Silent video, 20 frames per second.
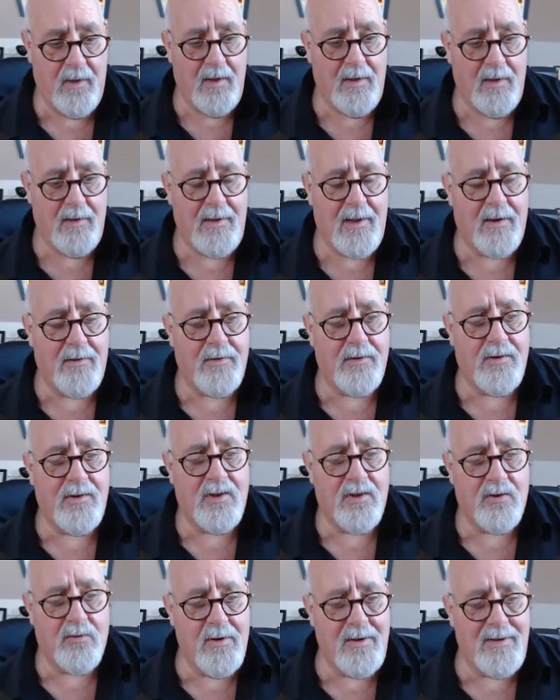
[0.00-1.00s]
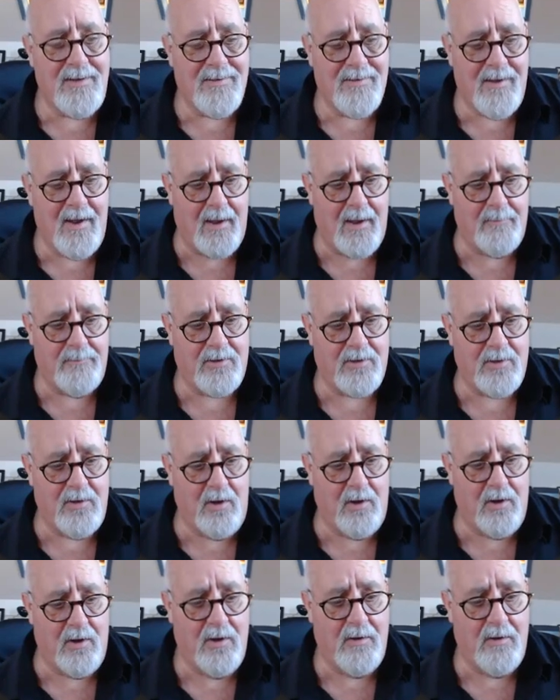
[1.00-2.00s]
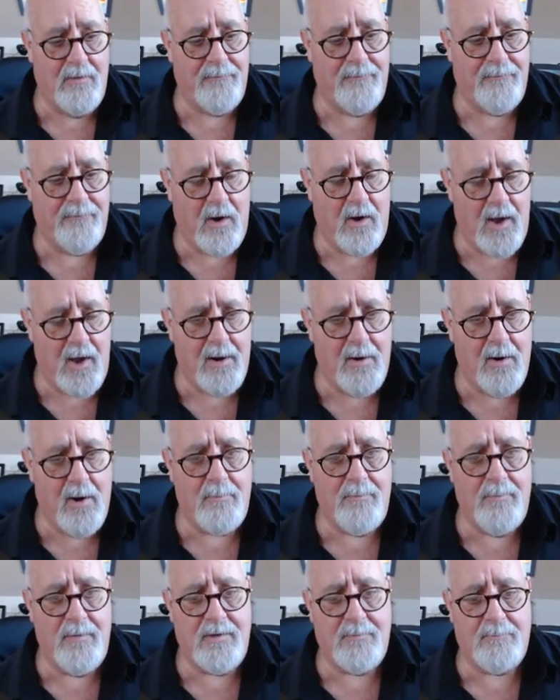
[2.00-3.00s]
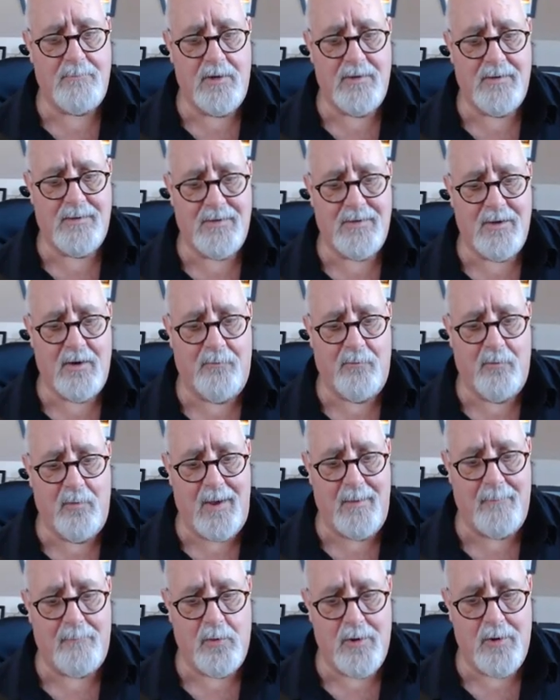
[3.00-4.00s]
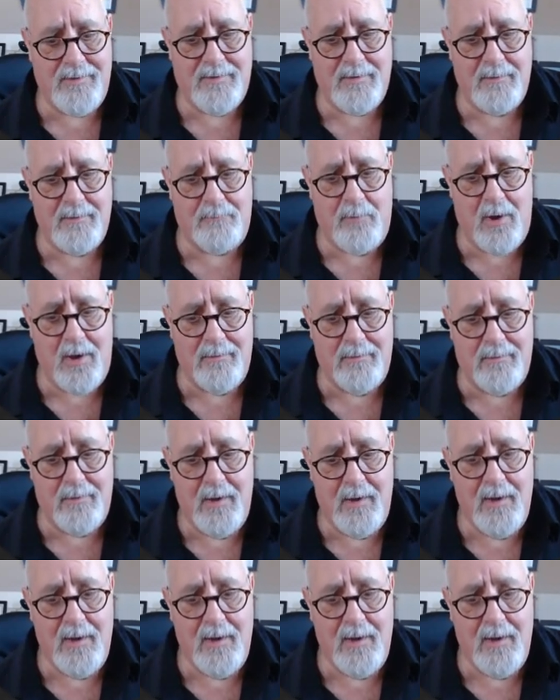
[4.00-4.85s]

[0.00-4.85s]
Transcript: Now, there's 3 steps. Look, fire up this bit of software, press a button,